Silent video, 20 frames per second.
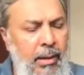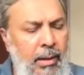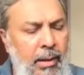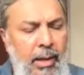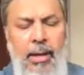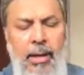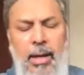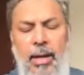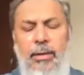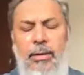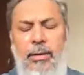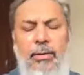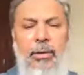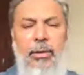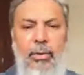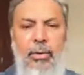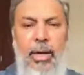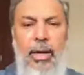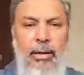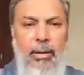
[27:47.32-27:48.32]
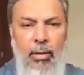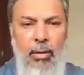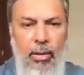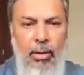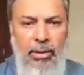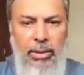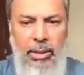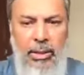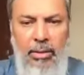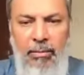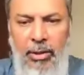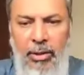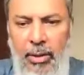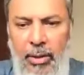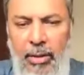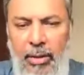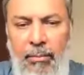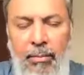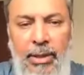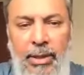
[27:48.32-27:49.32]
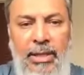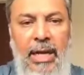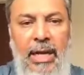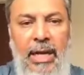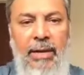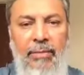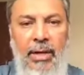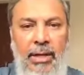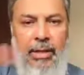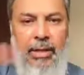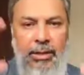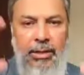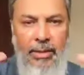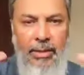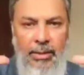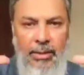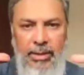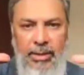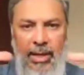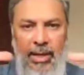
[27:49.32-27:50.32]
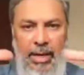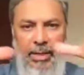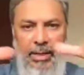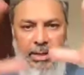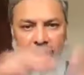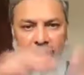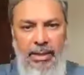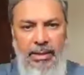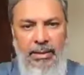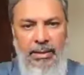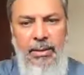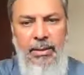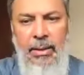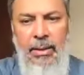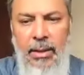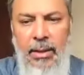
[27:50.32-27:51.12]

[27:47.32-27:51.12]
and so you get lost in between. But Java is standardized,